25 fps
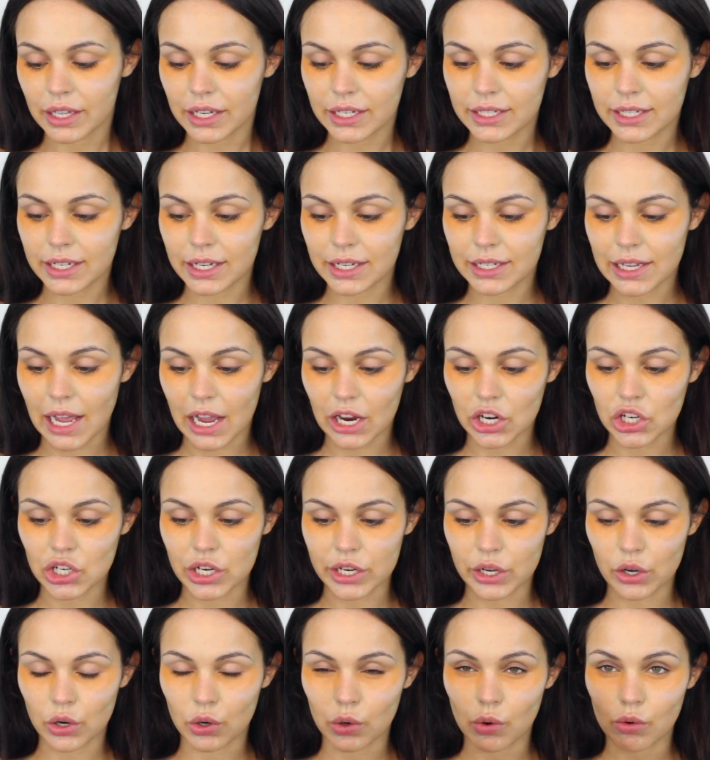This is
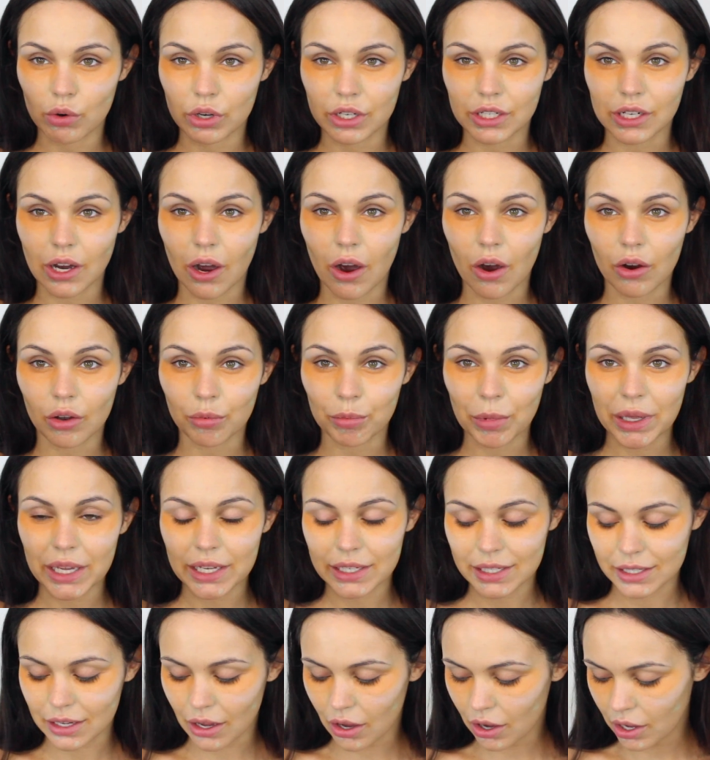actually called Dark
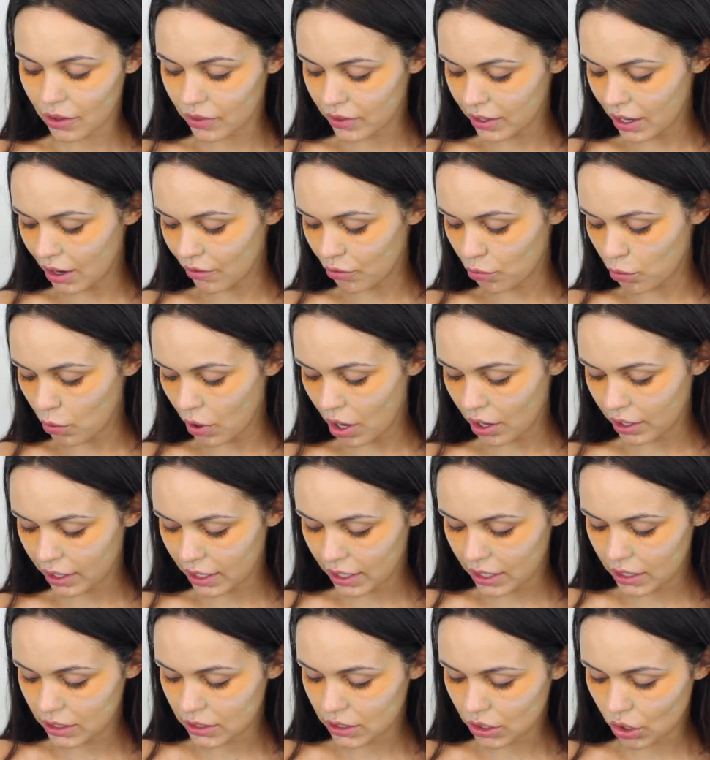Mixer and the other
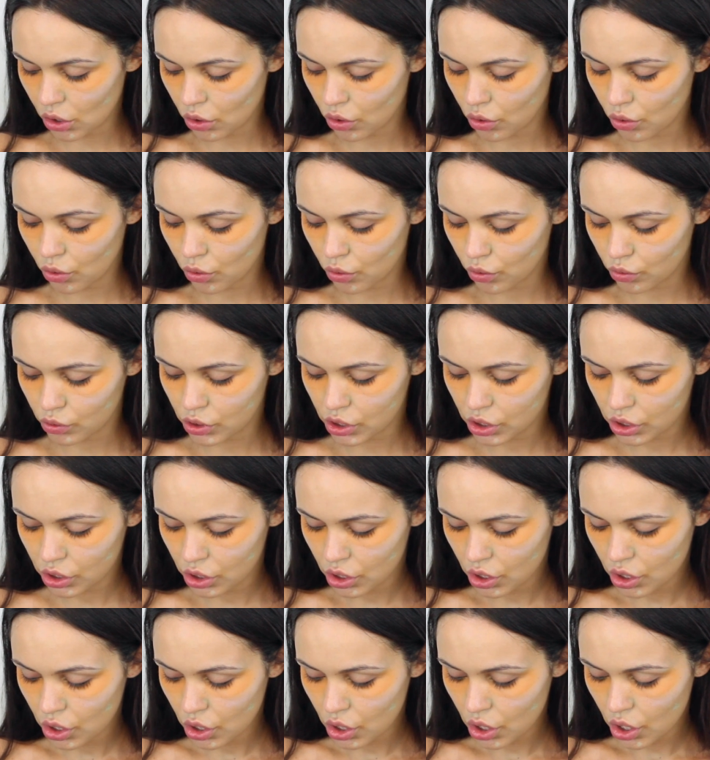one is called
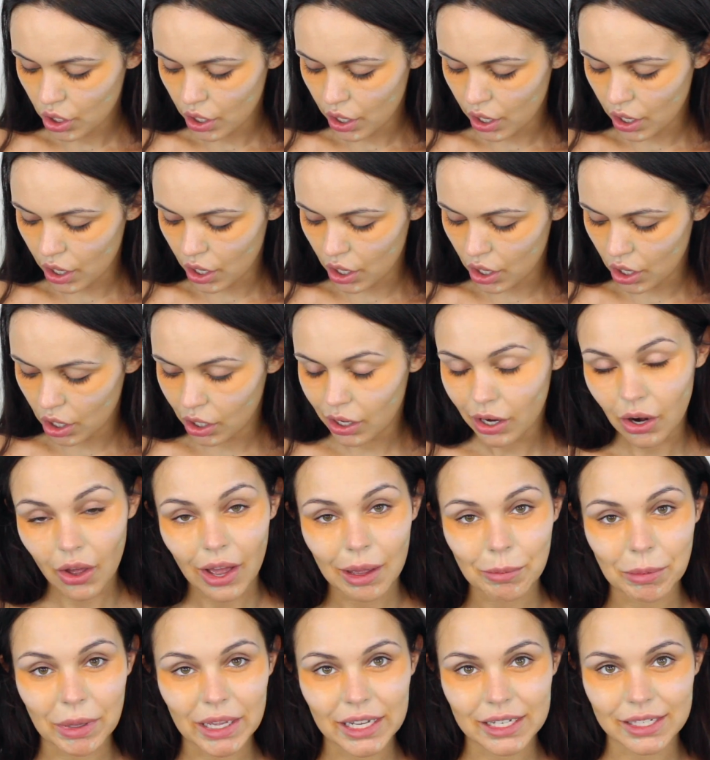
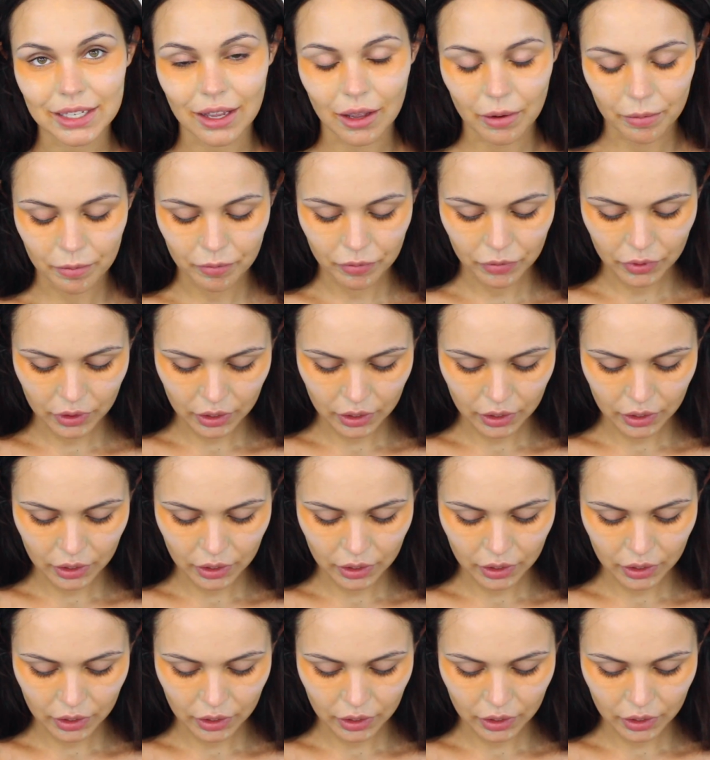Light Mixer.